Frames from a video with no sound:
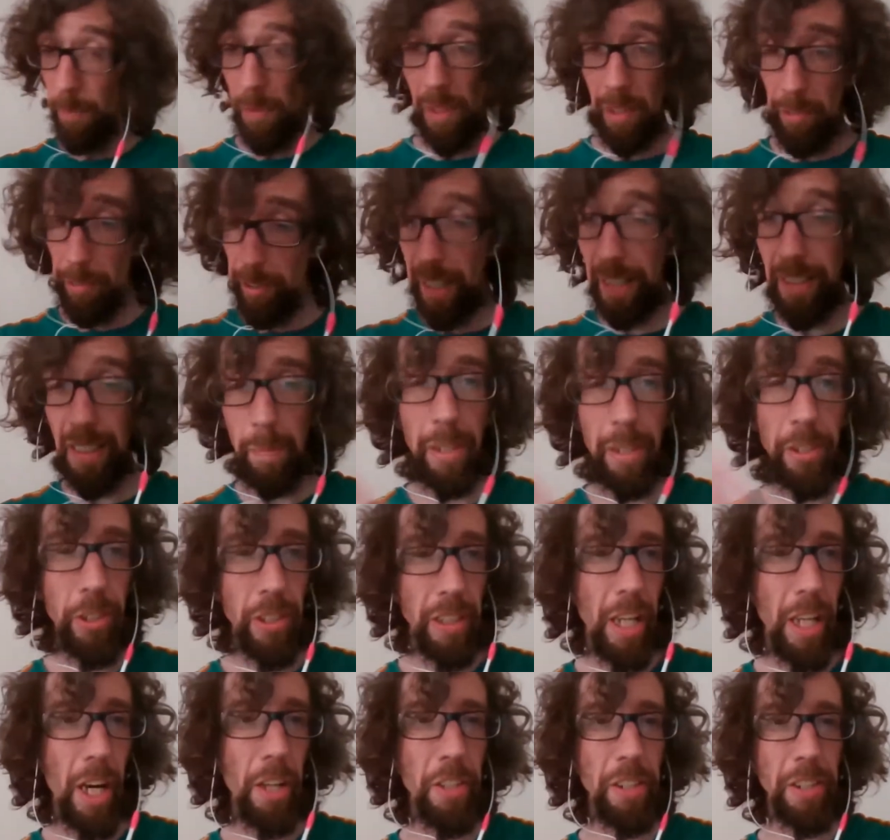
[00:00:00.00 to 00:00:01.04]
Forgot to mention
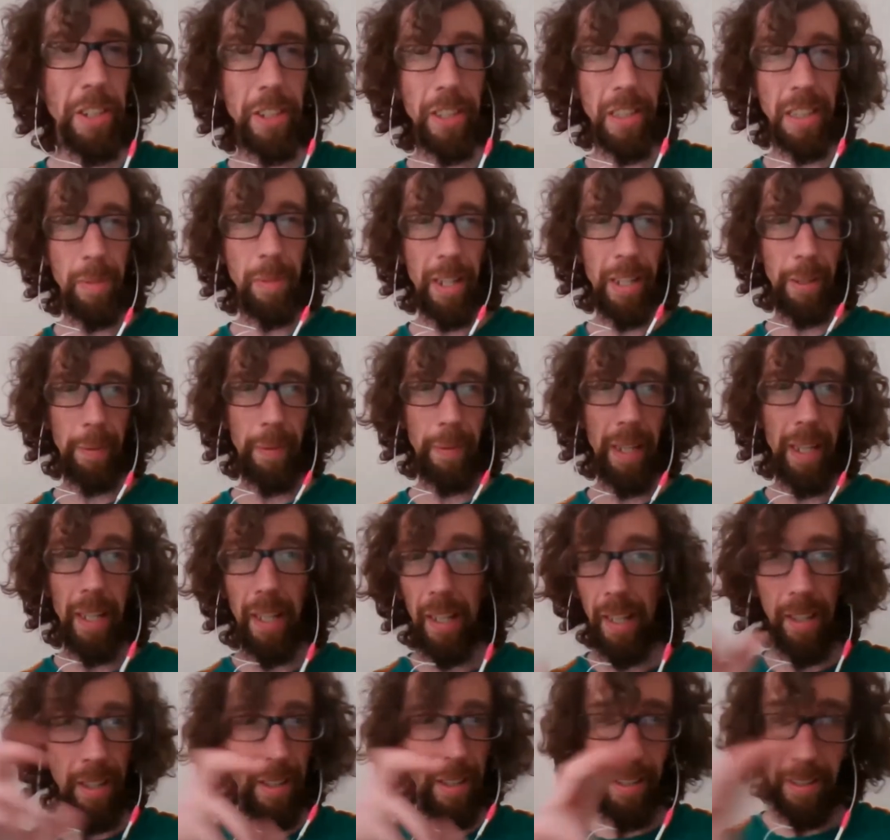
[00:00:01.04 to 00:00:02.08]
the authenticity, by the way.
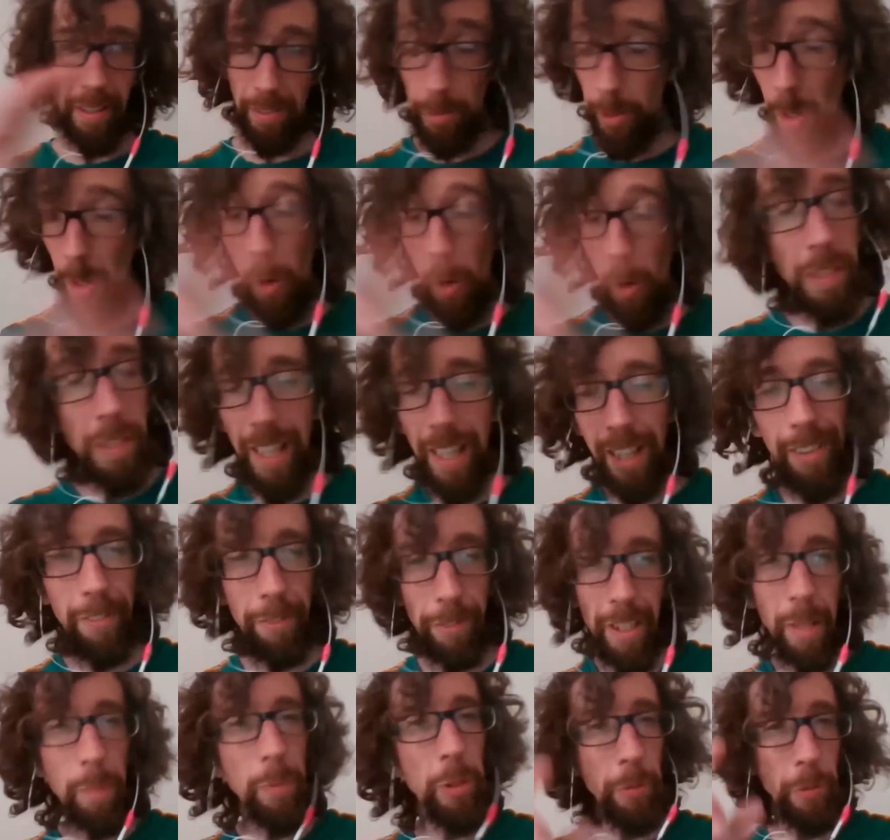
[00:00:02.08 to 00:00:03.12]
Don't be telling
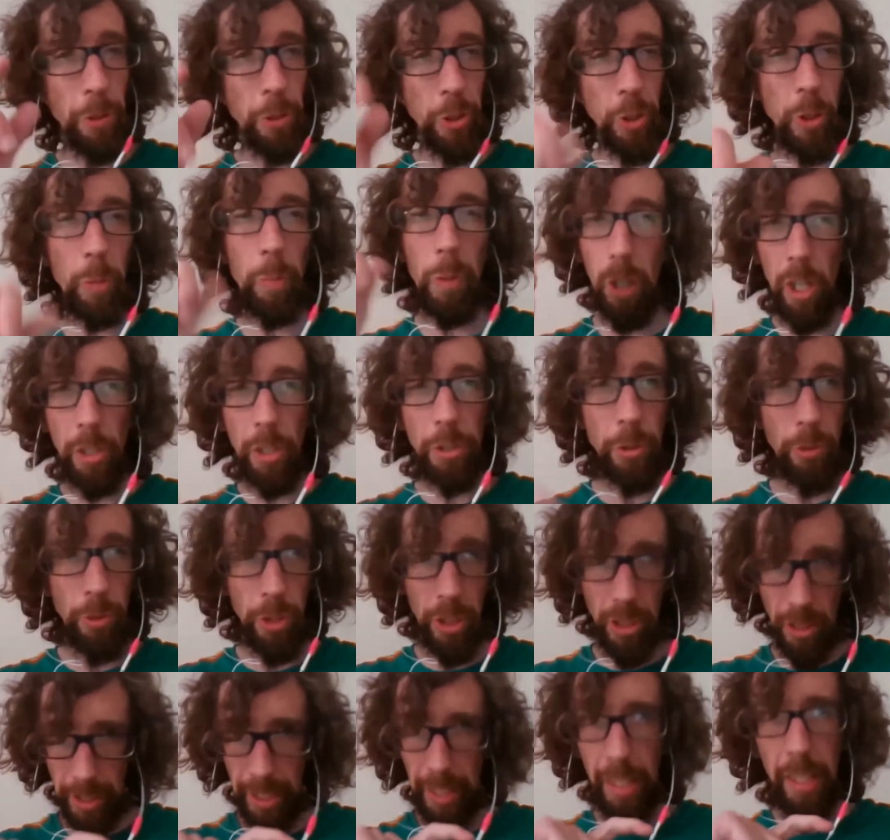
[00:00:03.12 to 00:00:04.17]
fibs for sure, but also
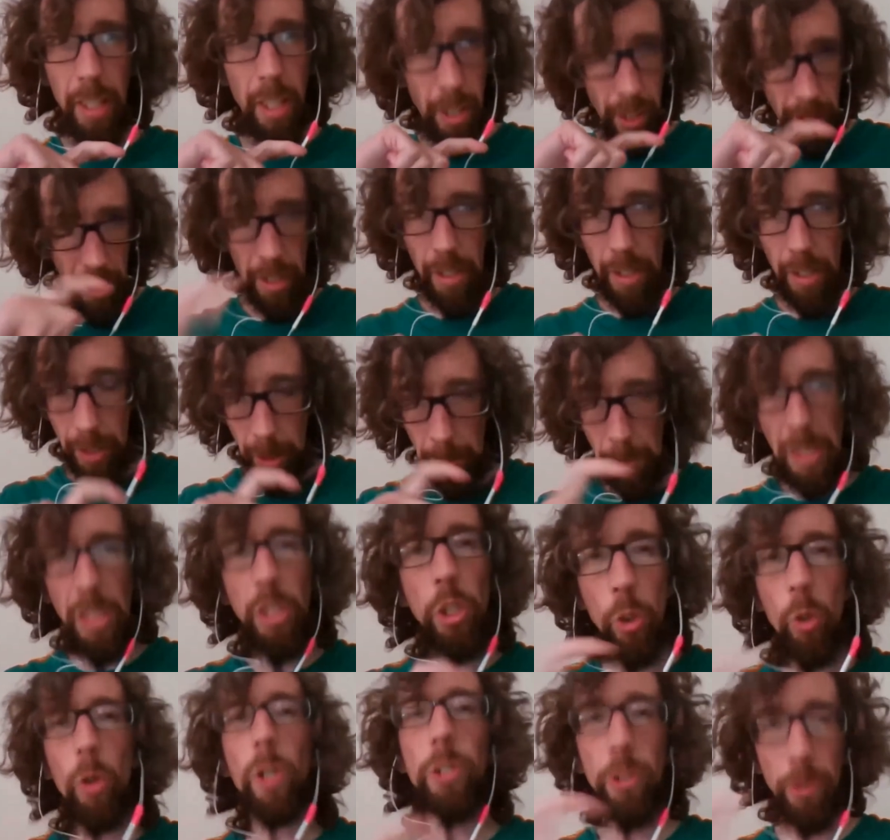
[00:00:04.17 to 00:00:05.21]
just like speak
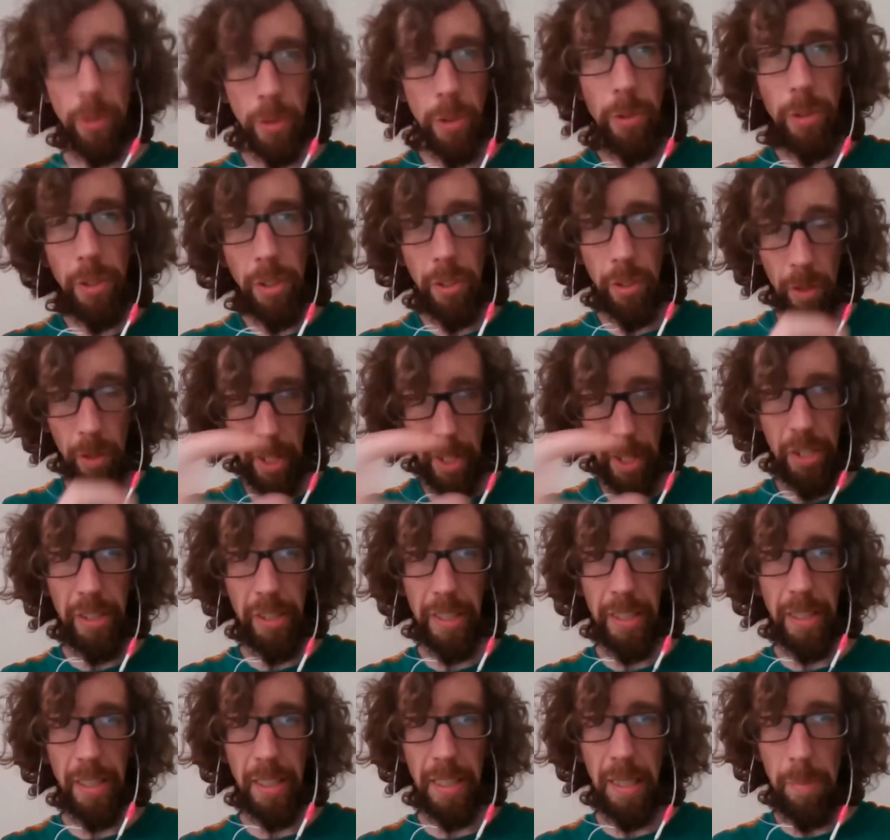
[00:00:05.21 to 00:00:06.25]
your truth, your
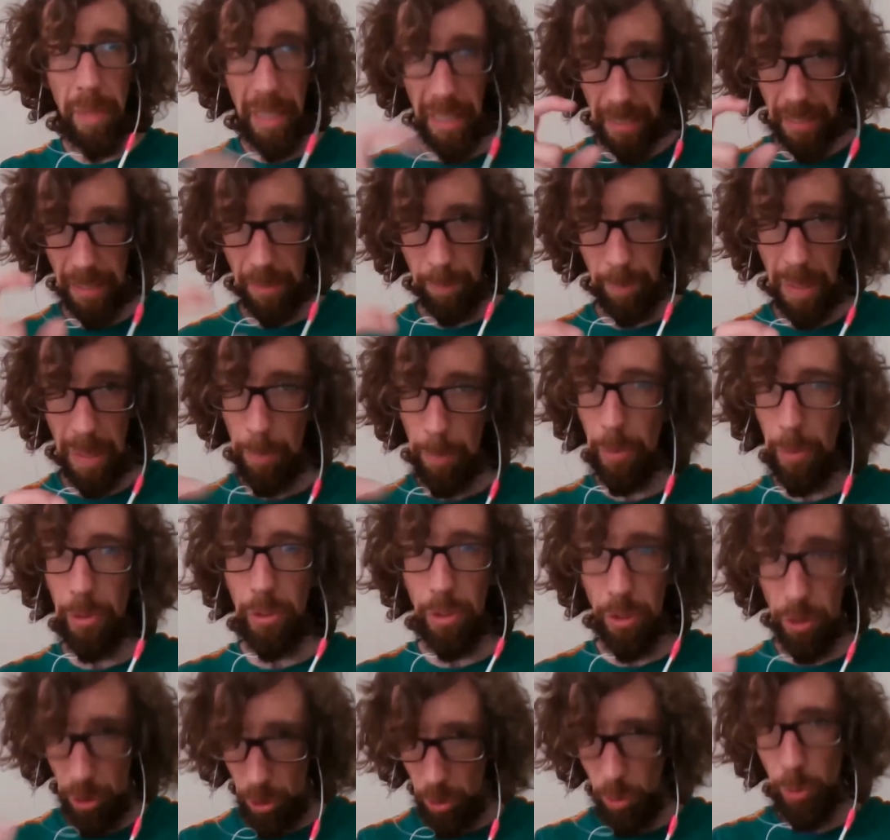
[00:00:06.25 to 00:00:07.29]
authenticity, because people
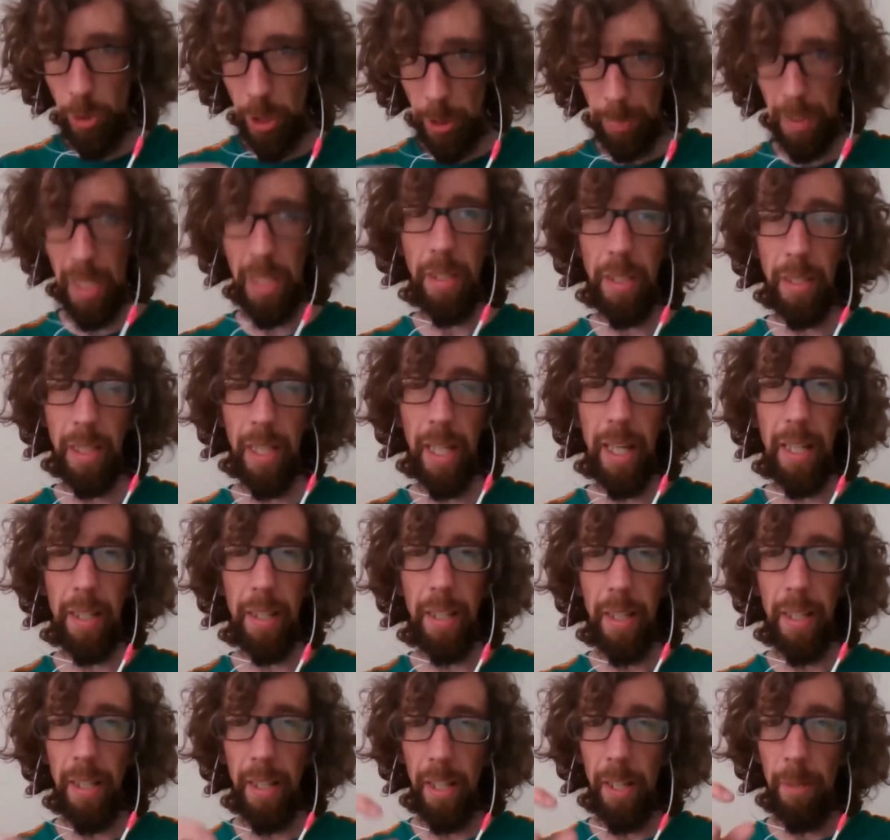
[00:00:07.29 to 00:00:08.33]
do respond to
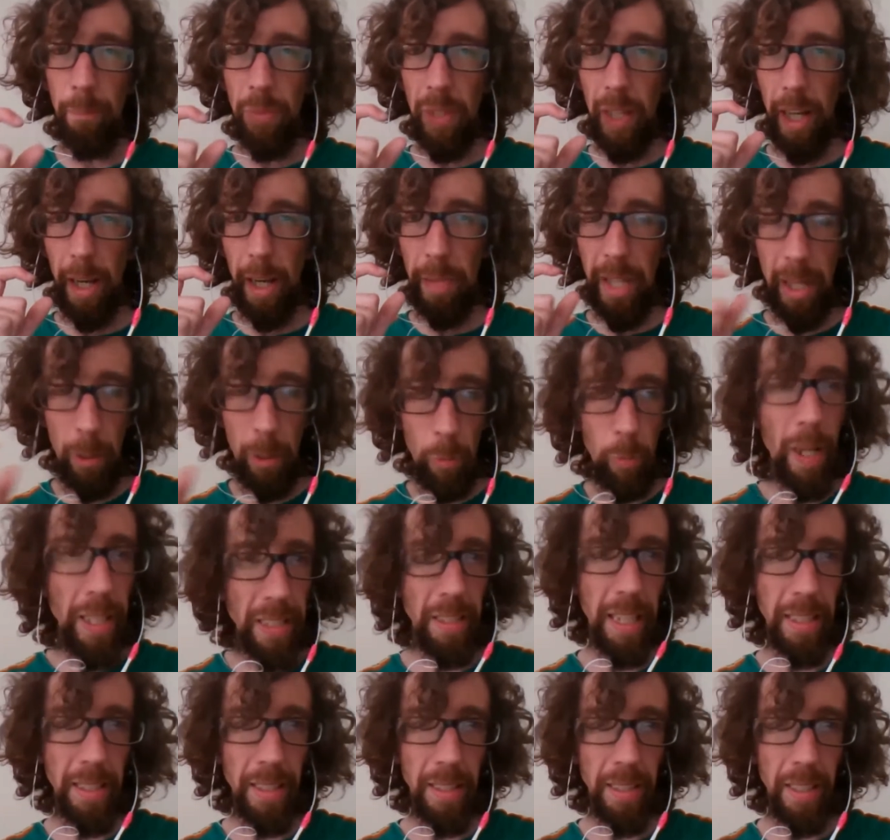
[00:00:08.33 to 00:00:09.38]
that. It
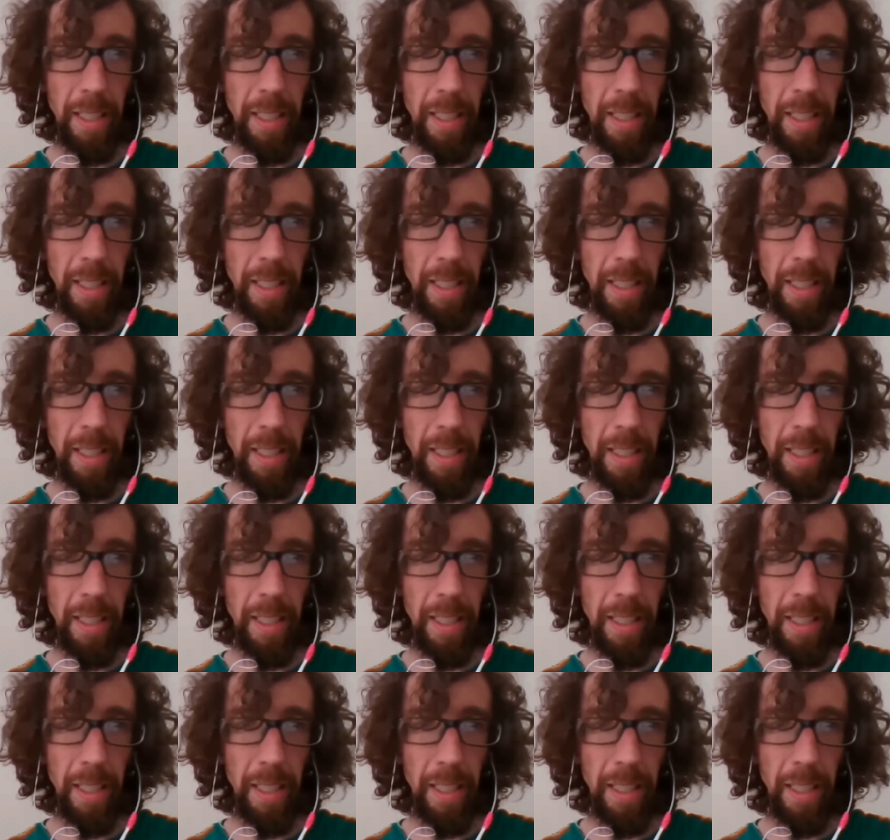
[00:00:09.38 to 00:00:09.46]
resonates.